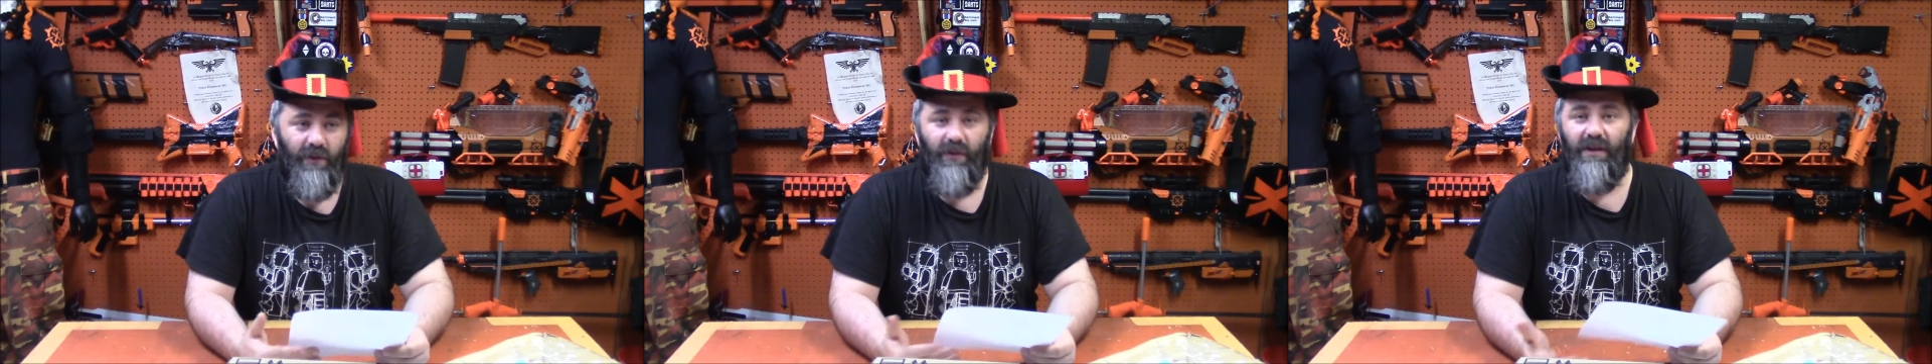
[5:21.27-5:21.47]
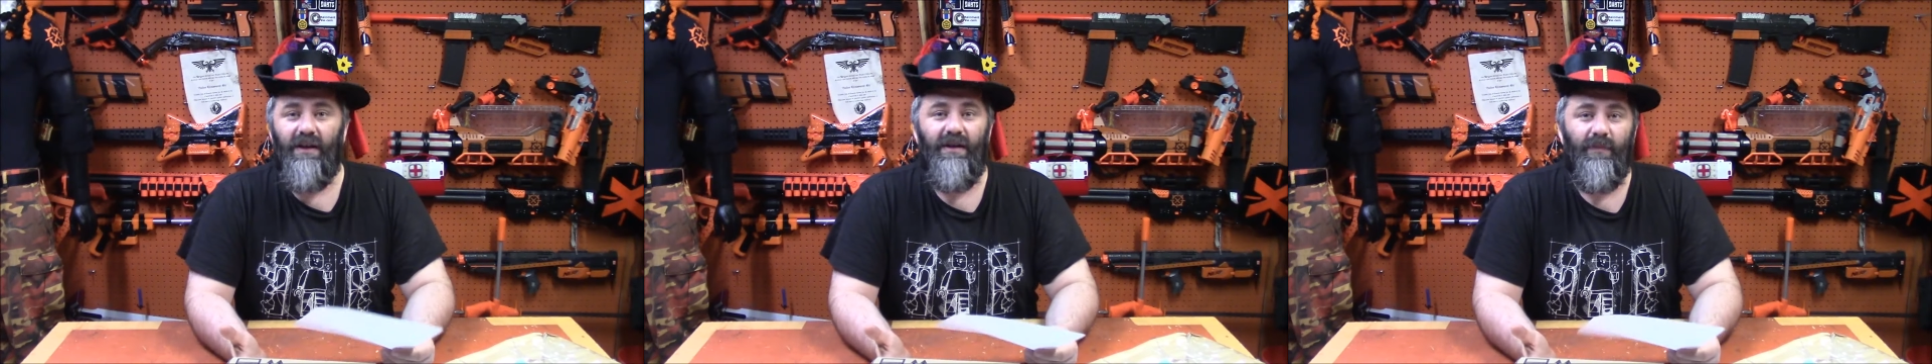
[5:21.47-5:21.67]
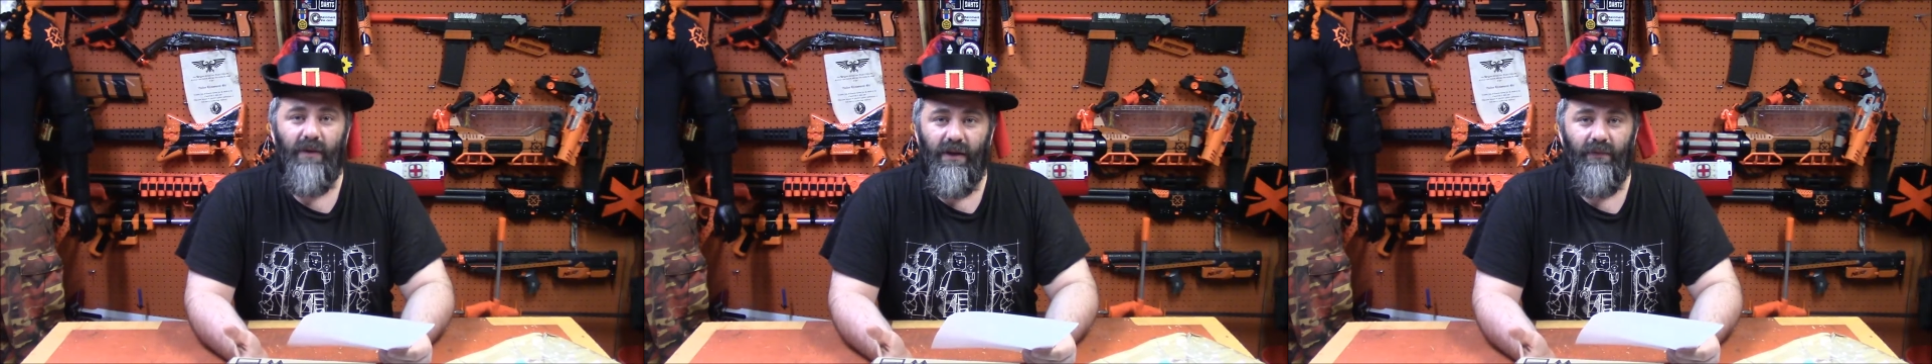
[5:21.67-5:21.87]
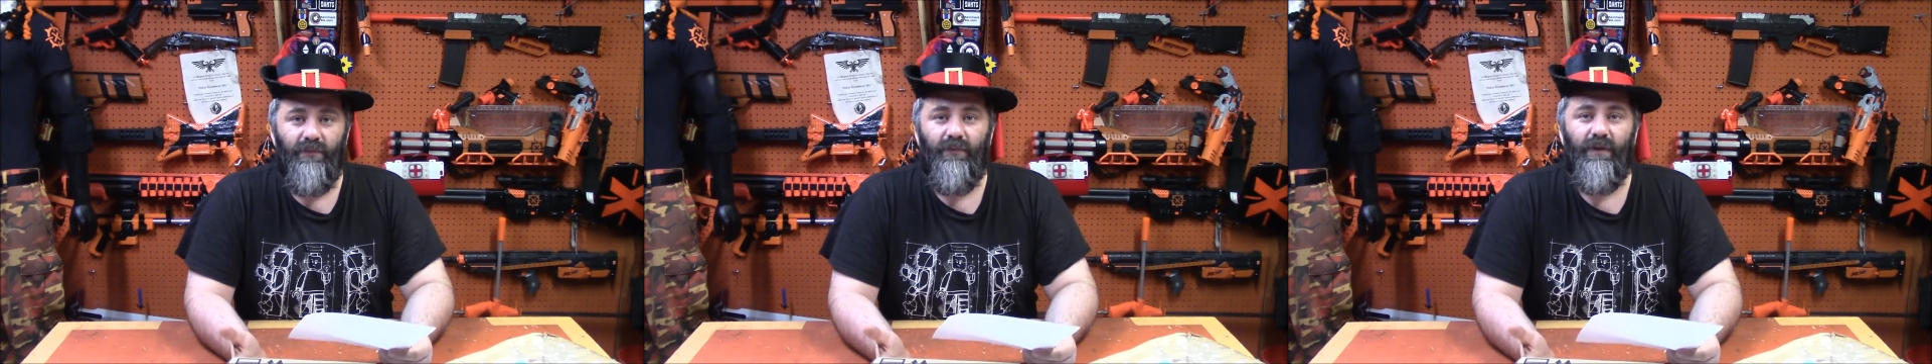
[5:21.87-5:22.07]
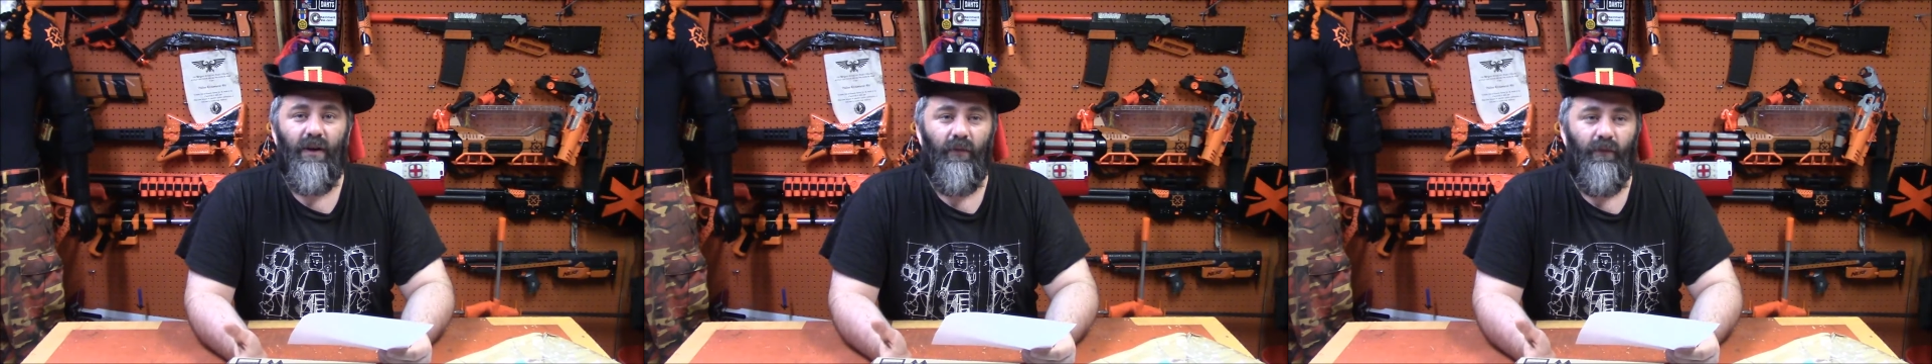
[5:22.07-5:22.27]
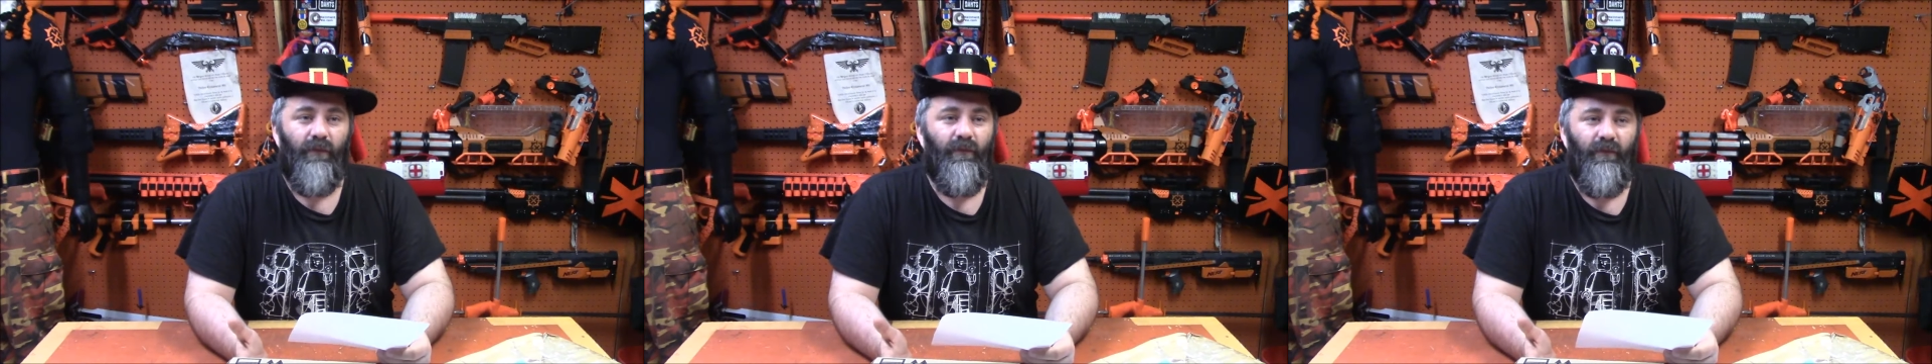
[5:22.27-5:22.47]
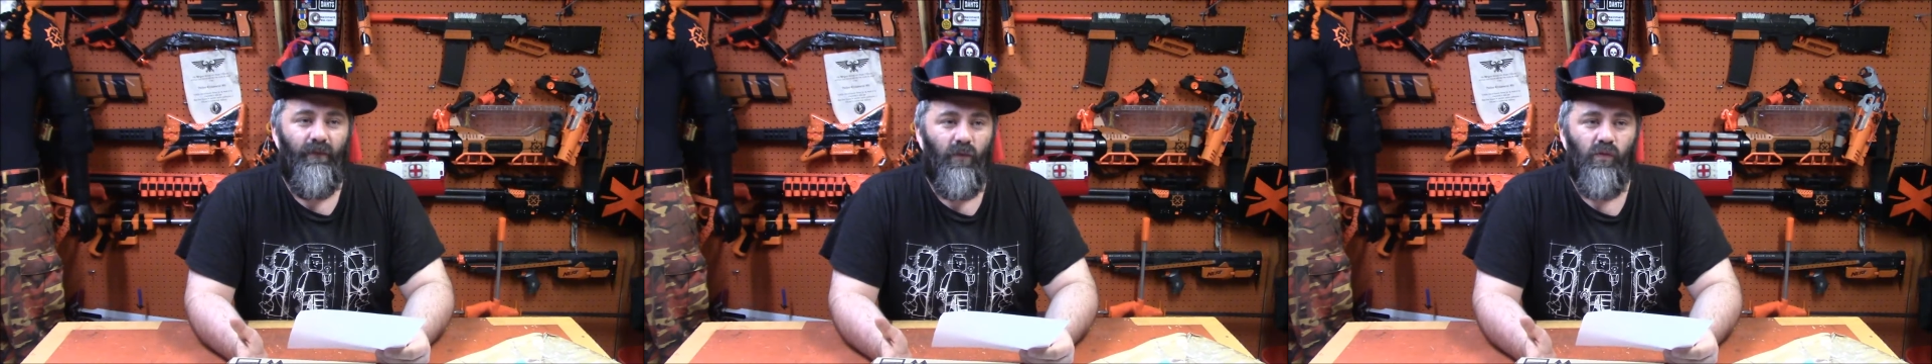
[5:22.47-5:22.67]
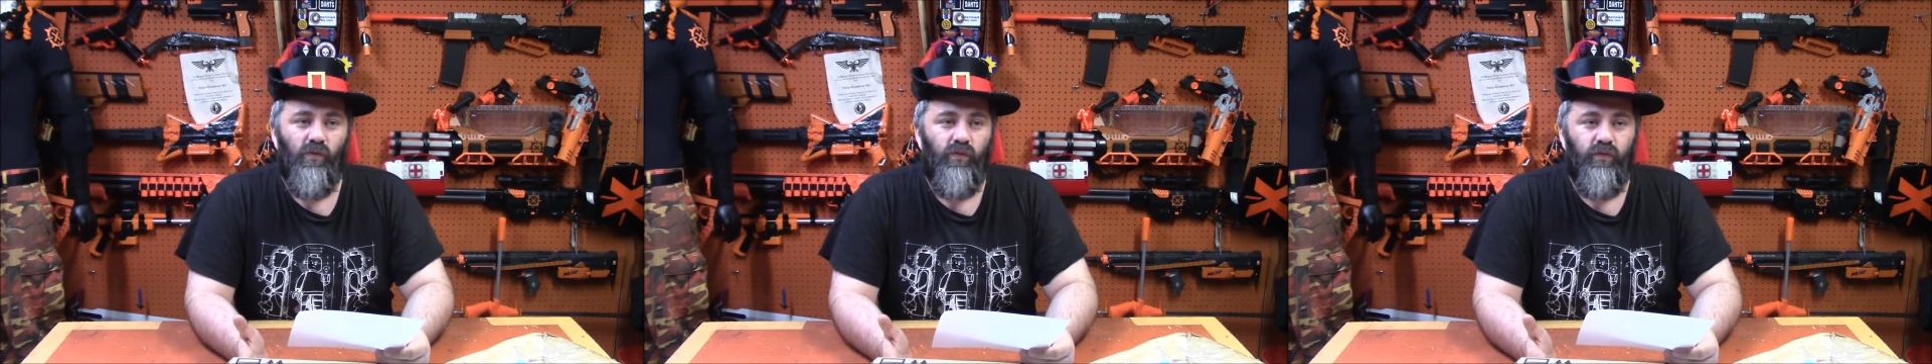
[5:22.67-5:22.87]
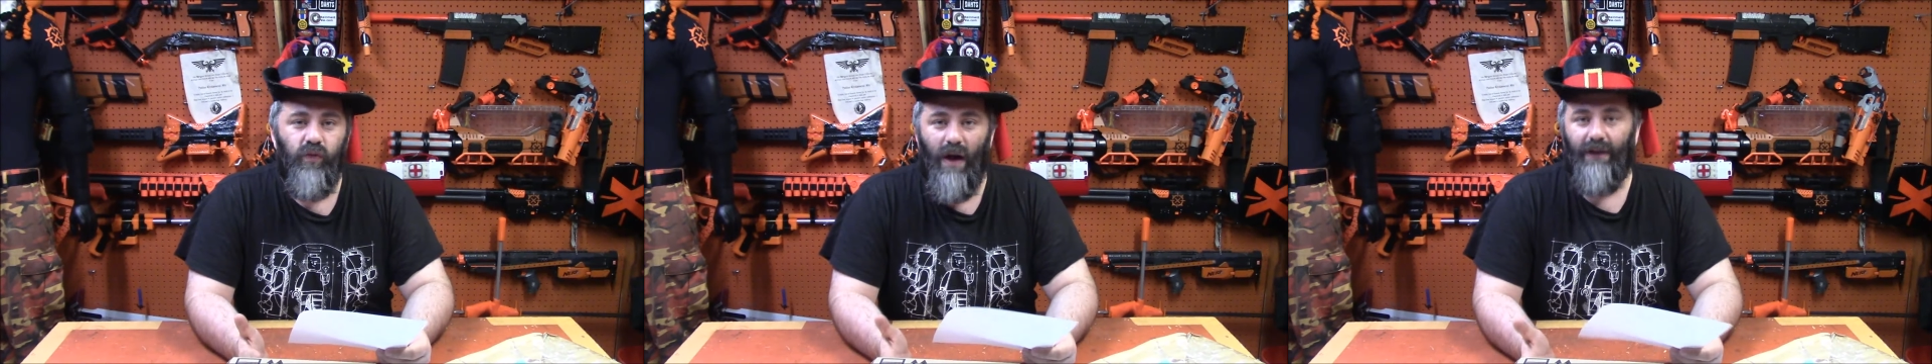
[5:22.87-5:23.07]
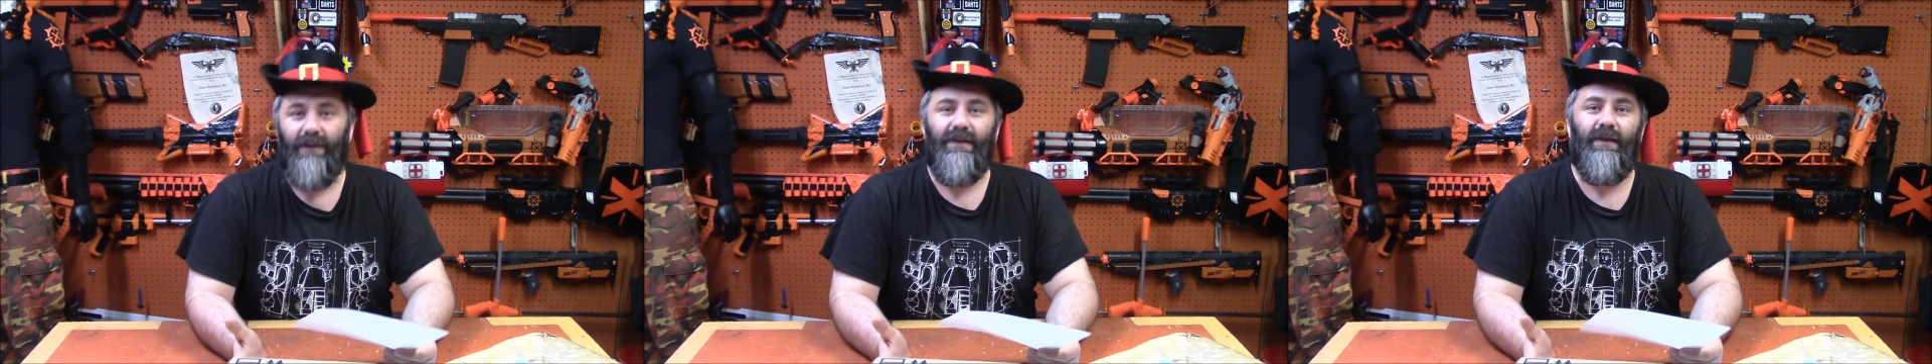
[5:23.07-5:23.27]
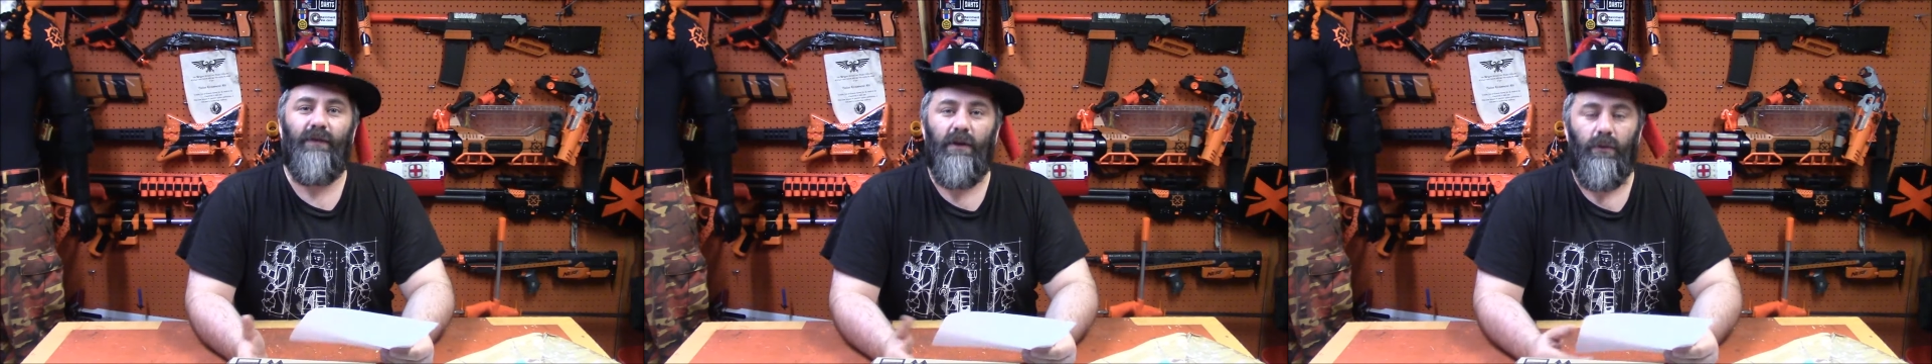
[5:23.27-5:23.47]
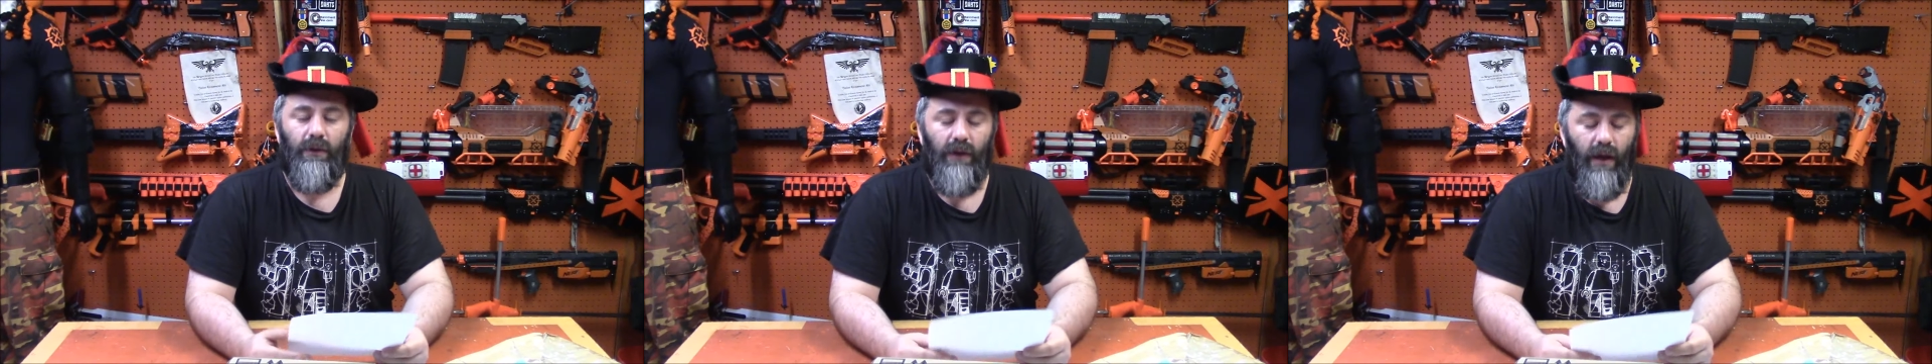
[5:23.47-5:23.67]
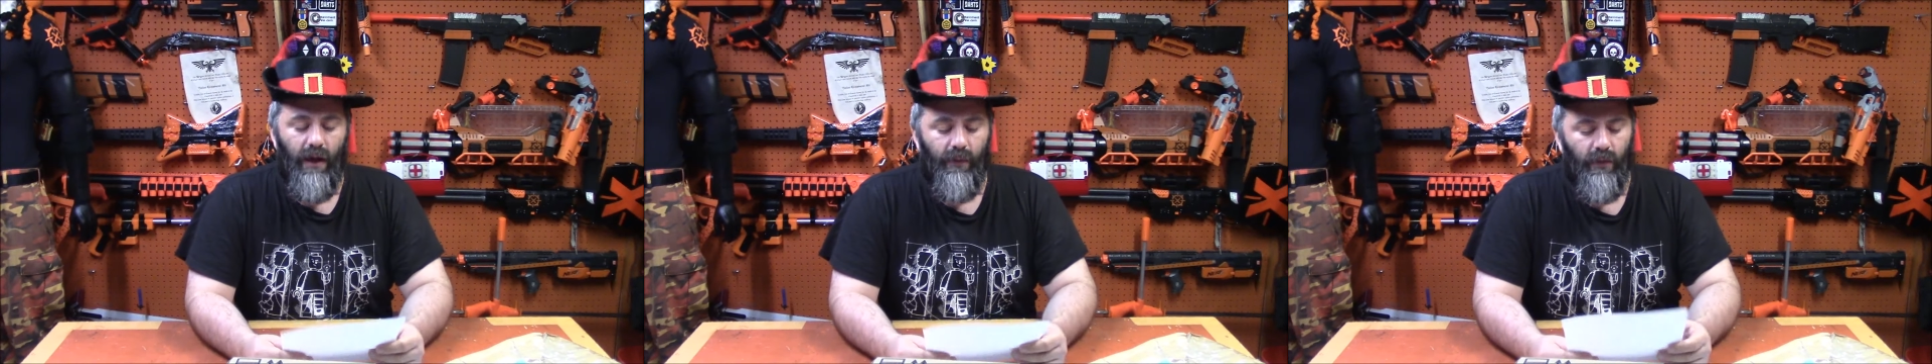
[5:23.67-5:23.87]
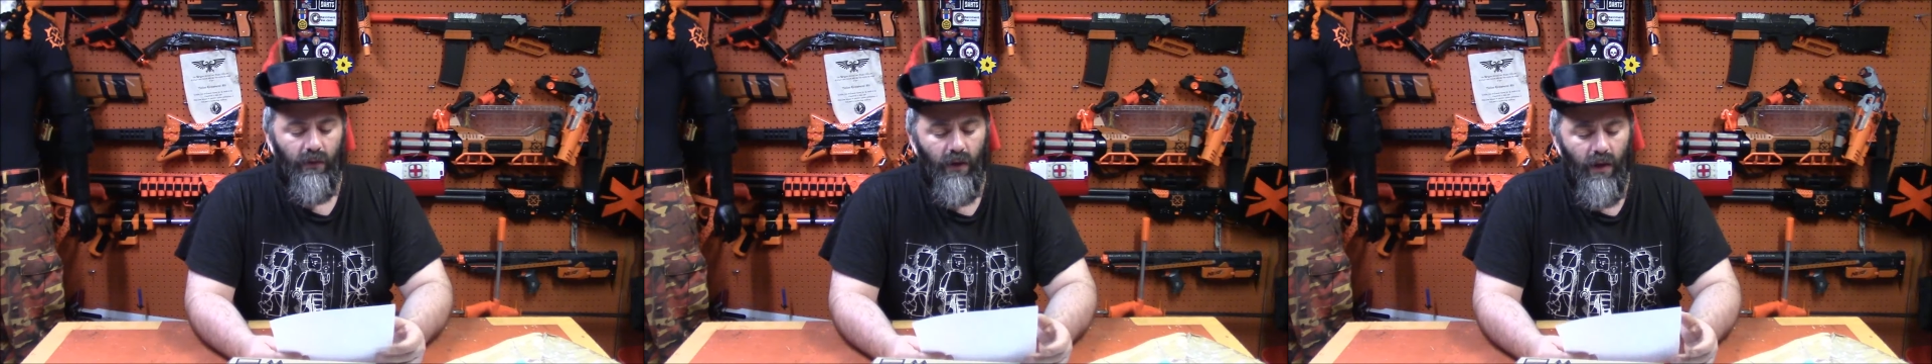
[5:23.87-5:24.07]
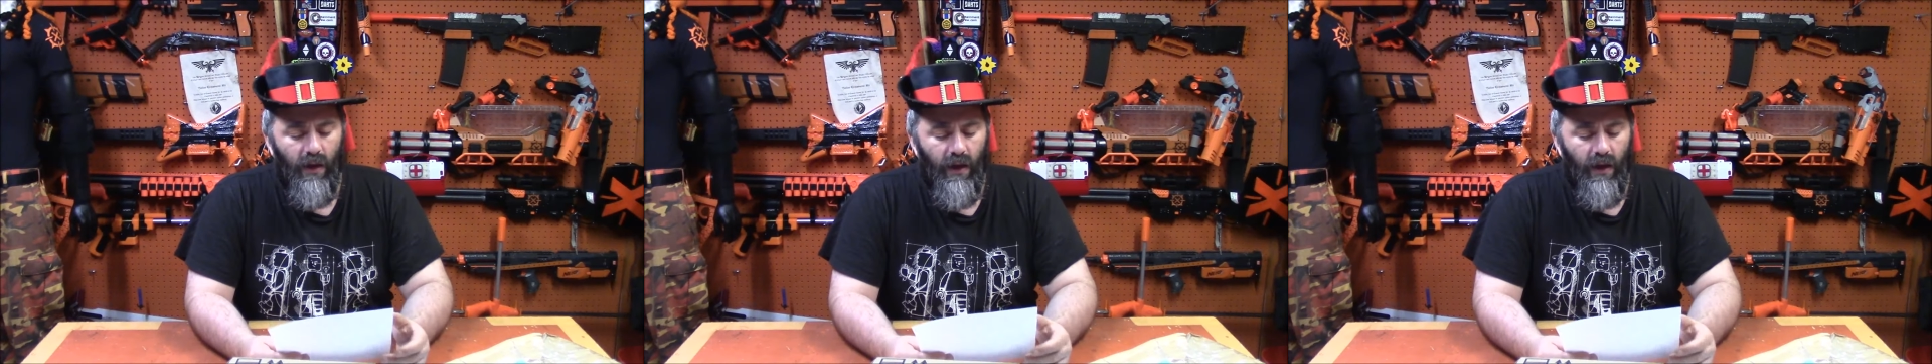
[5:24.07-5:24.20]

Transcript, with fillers: It would need to be you know relatively reliable.